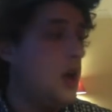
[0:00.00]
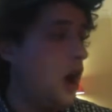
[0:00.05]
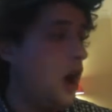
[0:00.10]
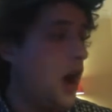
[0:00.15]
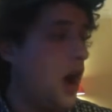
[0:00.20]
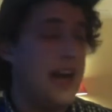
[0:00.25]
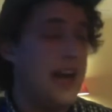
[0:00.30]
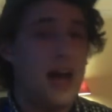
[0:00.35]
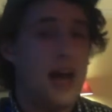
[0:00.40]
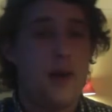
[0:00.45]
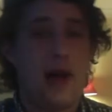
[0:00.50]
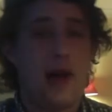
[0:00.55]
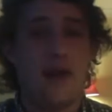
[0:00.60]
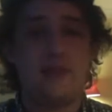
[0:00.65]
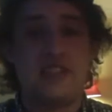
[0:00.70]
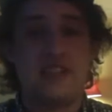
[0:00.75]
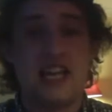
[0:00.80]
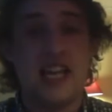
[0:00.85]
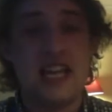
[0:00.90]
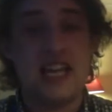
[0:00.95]
I now have
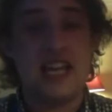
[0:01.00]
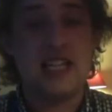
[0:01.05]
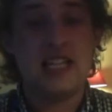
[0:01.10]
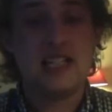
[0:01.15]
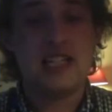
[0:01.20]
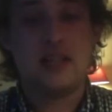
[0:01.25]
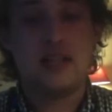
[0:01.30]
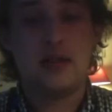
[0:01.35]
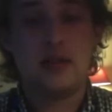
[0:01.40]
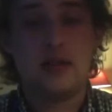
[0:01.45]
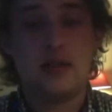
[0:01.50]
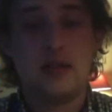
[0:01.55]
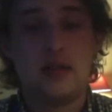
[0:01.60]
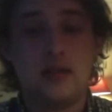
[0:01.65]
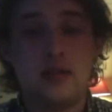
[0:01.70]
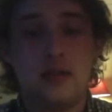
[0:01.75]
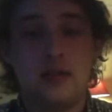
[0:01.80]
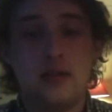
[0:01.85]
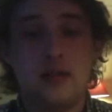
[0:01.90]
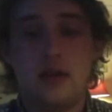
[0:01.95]
to eat
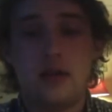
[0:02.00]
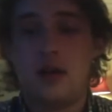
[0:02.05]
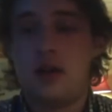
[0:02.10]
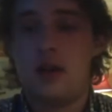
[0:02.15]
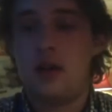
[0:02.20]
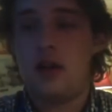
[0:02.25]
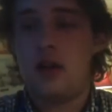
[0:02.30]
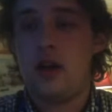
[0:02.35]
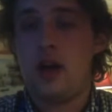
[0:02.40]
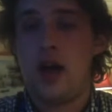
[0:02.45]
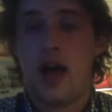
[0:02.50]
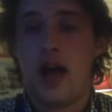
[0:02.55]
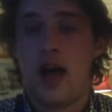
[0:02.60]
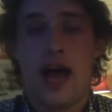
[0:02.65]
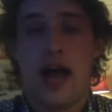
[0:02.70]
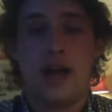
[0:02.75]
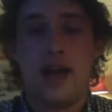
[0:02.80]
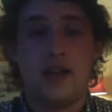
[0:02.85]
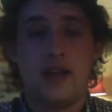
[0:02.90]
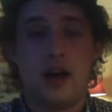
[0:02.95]

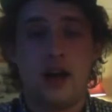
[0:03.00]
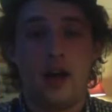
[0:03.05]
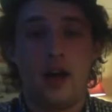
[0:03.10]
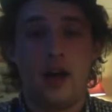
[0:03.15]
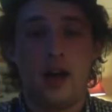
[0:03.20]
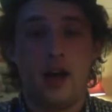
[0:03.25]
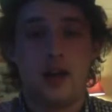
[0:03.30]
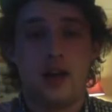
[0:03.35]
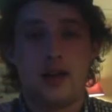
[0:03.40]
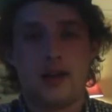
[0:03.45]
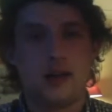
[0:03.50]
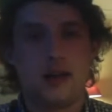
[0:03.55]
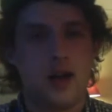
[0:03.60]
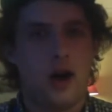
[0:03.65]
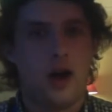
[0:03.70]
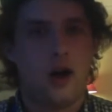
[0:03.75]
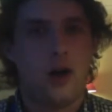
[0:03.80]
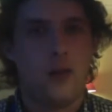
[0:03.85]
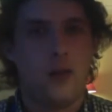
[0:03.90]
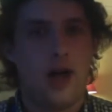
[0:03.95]
and
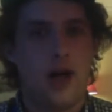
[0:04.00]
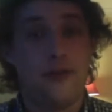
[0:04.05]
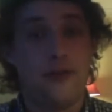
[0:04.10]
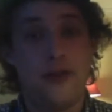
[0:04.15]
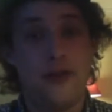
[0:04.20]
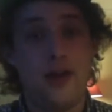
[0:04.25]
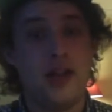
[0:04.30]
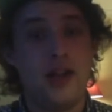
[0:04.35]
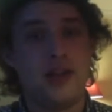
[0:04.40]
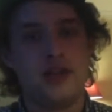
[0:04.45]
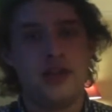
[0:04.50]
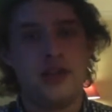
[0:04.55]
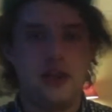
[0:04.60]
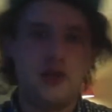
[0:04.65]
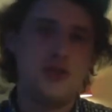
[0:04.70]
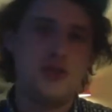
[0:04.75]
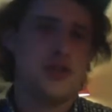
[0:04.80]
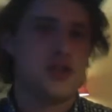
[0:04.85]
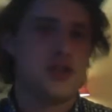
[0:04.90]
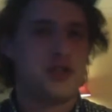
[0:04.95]
cut all that footage you
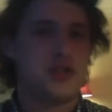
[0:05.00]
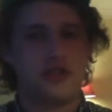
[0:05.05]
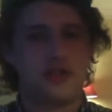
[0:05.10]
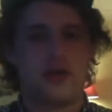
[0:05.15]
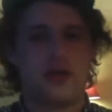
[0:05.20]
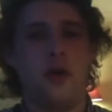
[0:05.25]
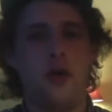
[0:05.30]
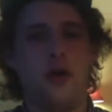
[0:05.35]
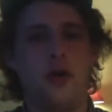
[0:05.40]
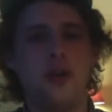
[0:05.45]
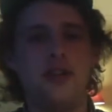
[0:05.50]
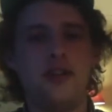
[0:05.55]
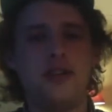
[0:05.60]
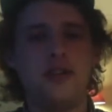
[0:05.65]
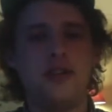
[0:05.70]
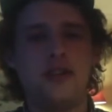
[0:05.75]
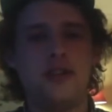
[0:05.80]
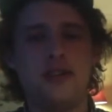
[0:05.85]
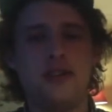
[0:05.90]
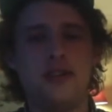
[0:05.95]
just saw
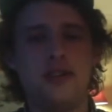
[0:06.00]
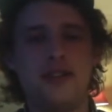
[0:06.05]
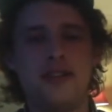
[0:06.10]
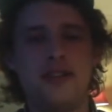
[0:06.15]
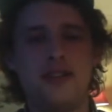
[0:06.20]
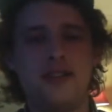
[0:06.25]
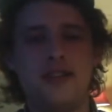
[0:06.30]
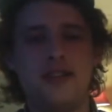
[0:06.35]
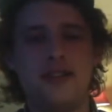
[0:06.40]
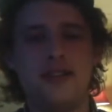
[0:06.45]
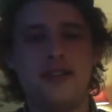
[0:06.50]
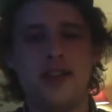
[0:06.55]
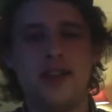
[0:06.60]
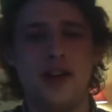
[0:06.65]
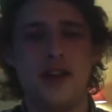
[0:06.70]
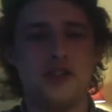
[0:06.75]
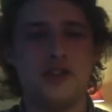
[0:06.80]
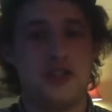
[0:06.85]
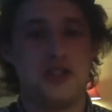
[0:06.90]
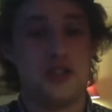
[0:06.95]

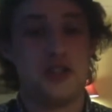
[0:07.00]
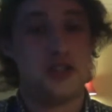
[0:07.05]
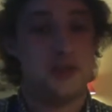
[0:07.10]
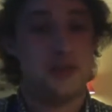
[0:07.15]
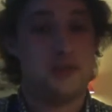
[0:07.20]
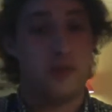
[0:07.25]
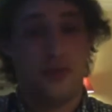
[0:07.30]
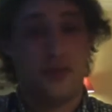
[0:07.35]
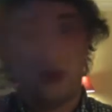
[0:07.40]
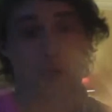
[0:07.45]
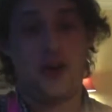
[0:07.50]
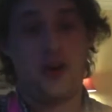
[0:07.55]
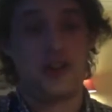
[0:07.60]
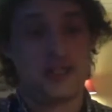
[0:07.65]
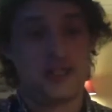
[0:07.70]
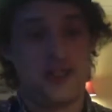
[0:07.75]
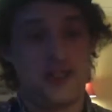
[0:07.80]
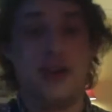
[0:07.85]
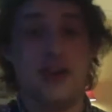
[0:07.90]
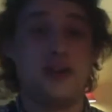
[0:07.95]
just before I
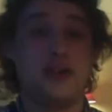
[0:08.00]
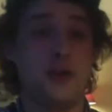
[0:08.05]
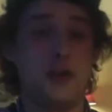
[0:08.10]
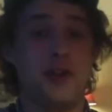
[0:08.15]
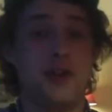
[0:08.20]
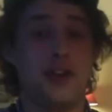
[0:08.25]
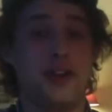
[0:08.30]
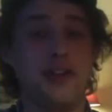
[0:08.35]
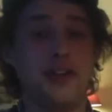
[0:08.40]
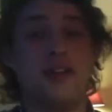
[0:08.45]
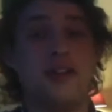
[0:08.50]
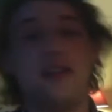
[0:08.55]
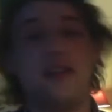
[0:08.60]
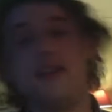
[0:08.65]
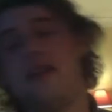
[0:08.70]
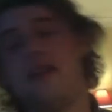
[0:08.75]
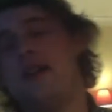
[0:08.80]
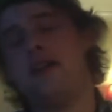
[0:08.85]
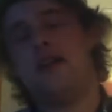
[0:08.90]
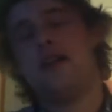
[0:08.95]
started talking.
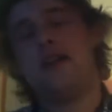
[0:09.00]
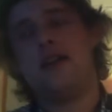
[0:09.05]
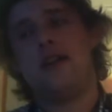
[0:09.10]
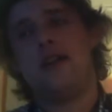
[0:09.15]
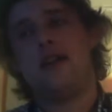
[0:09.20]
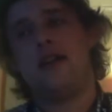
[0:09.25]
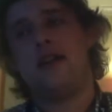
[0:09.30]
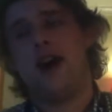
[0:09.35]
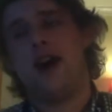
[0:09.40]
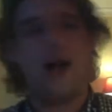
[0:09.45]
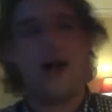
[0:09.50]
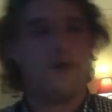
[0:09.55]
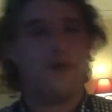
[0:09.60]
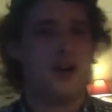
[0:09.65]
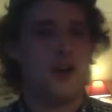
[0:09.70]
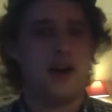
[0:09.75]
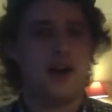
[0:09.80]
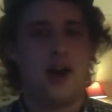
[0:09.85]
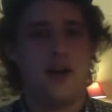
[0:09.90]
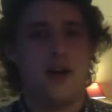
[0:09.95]
I've got to
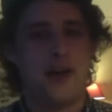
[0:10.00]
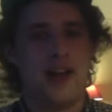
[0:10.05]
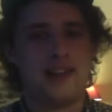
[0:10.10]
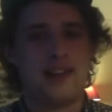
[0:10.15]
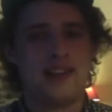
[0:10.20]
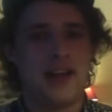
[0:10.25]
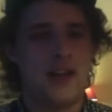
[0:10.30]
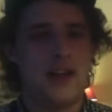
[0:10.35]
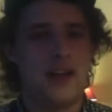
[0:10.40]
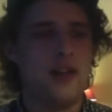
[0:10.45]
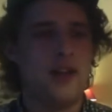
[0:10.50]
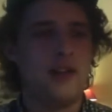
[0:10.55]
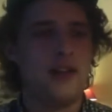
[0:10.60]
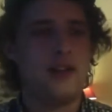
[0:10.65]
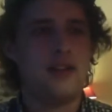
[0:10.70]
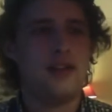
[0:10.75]
cut all that together.